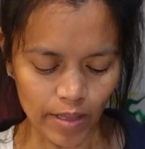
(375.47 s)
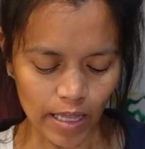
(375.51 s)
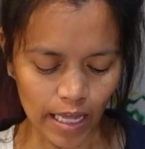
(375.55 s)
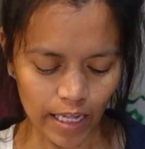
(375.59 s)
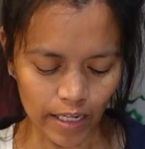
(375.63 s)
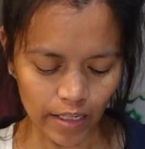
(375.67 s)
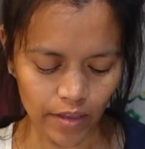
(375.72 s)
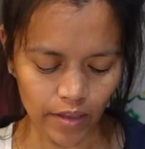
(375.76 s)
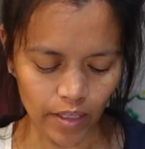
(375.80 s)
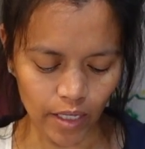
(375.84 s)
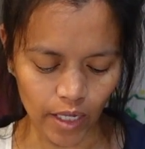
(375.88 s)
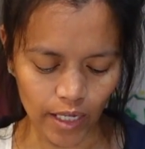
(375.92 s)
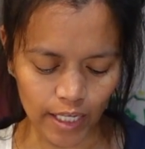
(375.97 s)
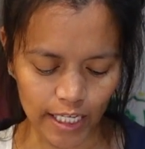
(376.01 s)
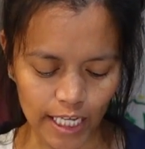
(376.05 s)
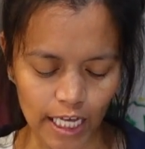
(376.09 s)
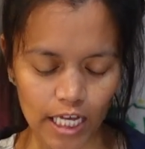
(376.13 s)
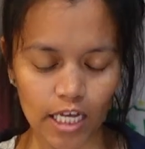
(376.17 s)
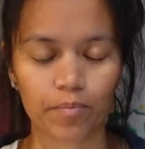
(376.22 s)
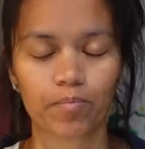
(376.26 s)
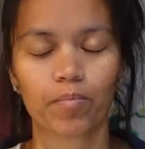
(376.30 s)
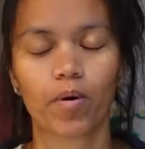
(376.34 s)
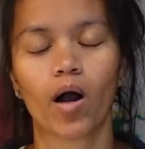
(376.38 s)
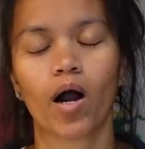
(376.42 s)
that the
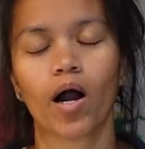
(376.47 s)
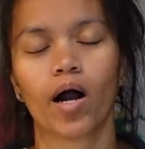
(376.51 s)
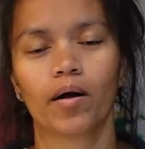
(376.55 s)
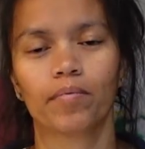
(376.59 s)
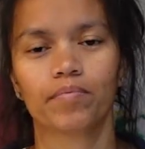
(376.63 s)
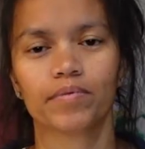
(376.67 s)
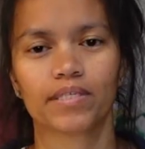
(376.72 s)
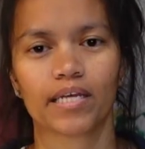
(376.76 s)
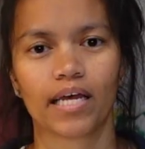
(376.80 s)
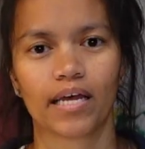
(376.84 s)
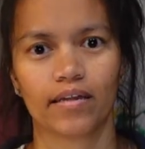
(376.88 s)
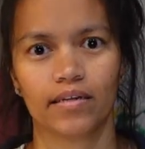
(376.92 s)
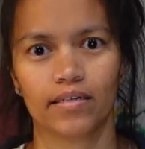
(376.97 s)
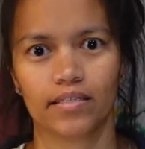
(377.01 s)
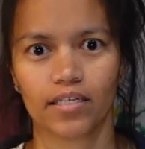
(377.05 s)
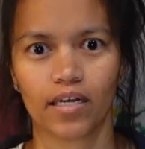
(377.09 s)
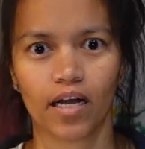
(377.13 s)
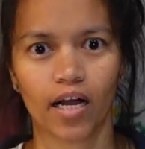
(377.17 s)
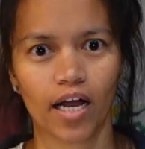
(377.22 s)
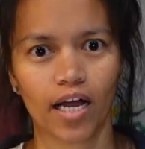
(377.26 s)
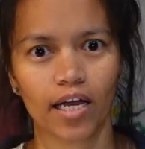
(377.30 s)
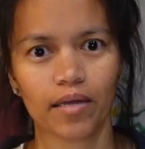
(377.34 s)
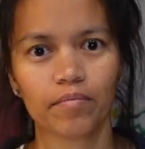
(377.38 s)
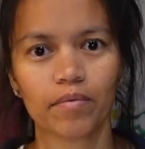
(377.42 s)
cake pops had
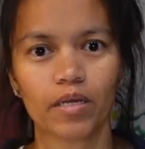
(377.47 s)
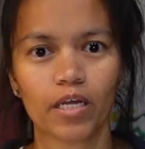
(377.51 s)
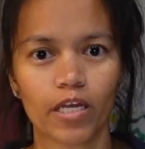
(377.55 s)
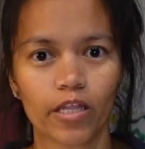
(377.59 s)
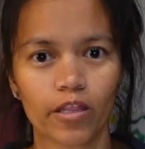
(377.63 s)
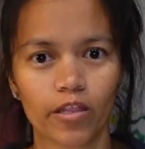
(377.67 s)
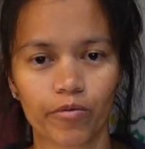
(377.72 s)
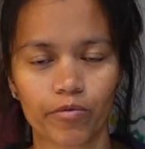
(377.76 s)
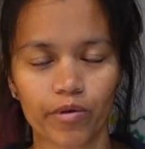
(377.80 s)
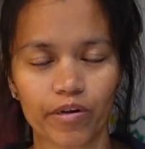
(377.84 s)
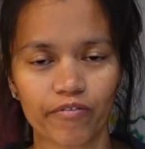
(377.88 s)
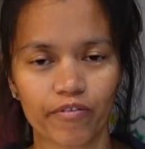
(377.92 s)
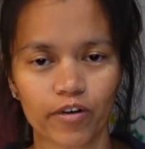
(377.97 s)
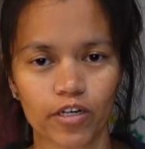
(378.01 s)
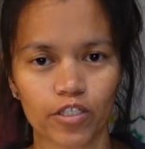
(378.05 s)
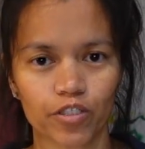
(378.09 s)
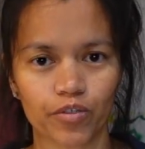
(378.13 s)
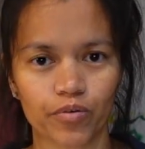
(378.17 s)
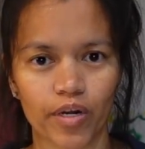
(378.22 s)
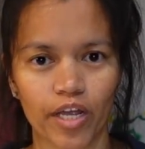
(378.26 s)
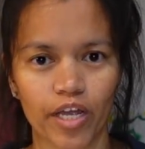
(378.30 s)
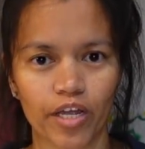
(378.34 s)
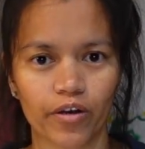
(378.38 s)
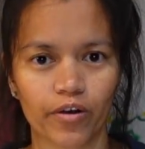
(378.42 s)
time in the
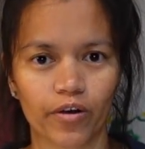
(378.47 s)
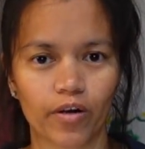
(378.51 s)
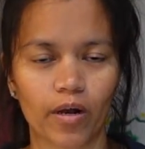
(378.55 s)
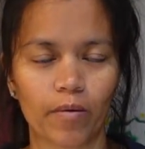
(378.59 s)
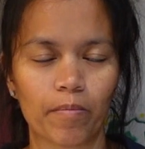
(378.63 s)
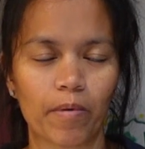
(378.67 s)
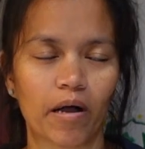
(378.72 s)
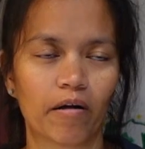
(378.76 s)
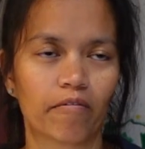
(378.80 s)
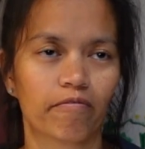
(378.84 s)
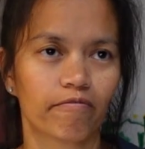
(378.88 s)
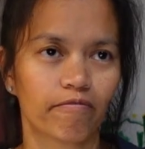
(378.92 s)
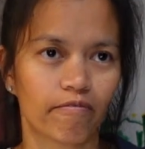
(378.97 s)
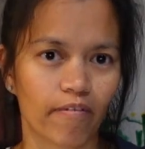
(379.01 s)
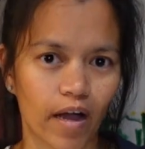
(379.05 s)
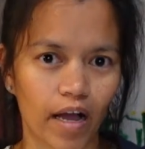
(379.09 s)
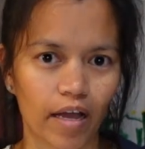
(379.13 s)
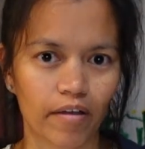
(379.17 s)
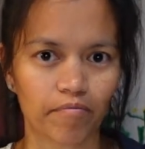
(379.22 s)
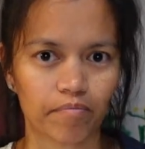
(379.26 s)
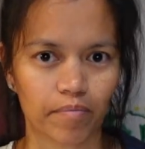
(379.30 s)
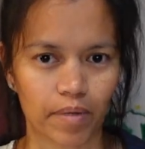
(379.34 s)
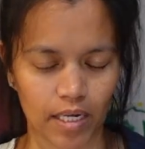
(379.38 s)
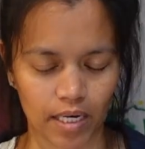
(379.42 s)
refrigerator, about
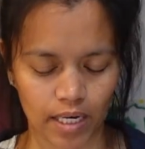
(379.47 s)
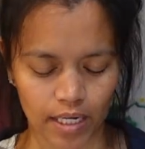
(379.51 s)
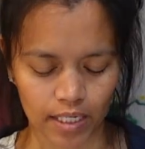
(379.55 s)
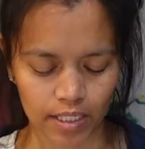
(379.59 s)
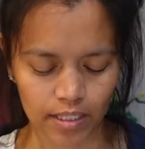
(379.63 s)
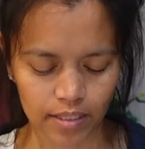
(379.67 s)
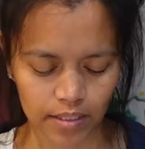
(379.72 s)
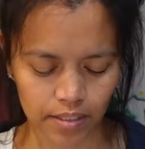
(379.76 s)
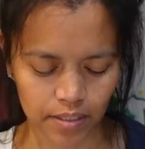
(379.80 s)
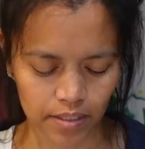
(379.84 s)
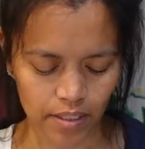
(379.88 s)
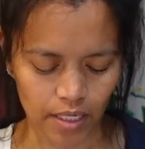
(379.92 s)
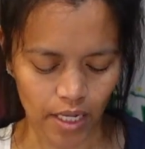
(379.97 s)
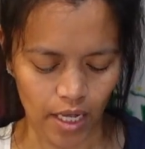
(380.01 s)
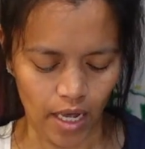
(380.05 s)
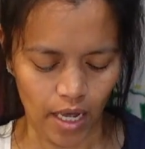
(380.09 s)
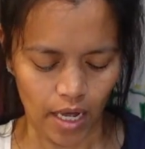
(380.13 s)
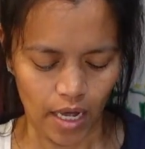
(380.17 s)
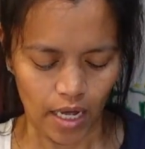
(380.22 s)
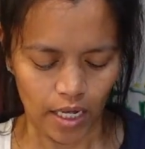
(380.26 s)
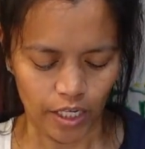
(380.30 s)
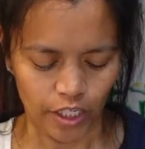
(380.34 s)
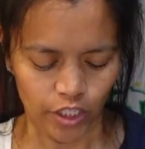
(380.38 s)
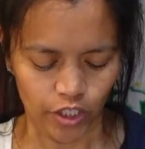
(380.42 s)
5 minutes,
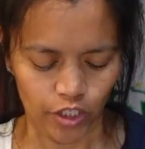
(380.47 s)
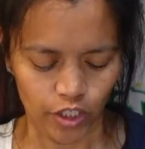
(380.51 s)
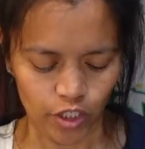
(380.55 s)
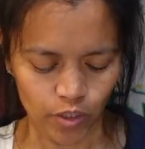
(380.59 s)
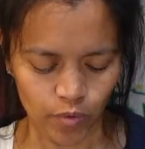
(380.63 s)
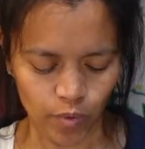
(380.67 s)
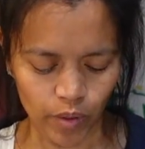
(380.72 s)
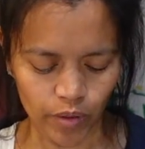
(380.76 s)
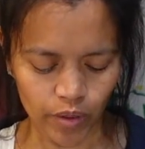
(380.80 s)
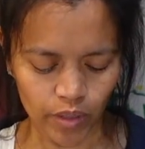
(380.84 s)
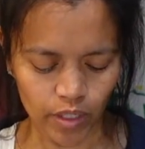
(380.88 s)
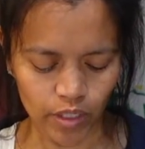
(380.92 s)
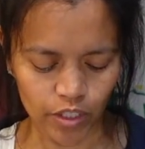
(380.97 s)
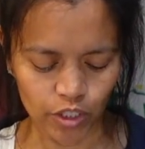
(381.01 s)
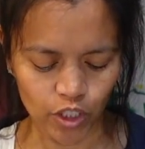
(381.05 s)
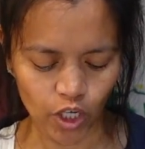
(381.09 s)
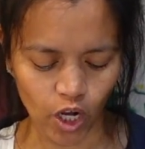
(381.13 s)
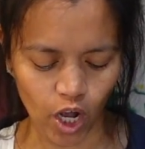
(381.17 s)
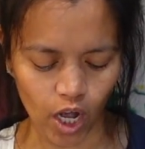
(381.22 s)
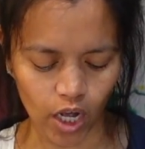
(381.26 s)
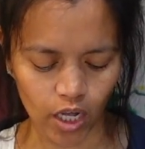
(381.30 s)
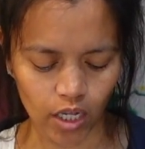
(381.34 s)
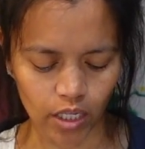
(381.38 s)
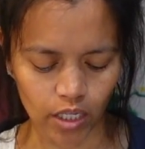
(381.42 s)
you just want the
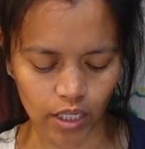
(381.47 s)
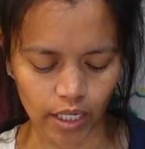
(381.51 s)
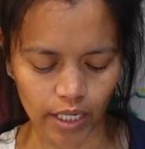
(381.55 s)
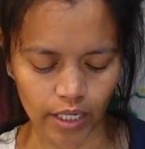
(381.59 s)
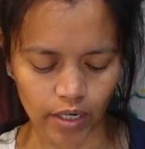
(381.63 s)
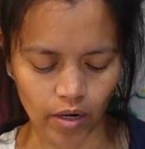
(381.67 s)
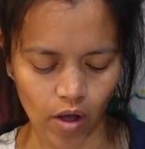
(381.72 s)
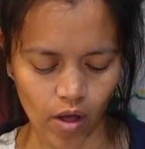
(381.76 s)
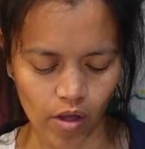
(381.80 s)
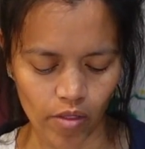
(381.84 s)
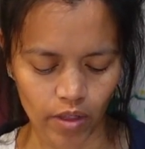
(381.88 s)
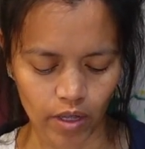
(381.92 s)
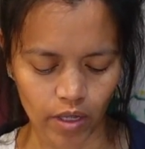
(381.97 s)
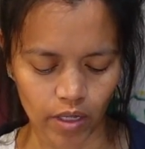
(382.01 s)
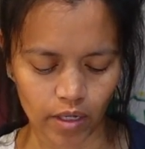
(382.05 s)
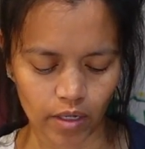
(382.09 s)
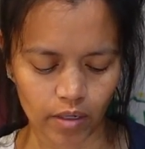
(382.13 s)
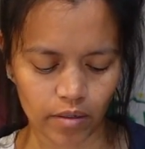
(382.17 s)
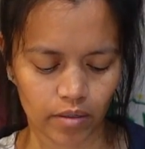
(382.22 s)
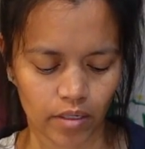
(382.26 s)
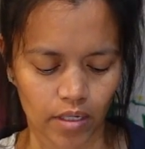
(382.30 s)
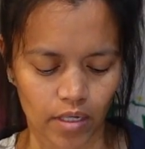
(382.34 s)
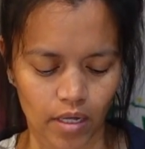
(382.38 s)
chocolate on the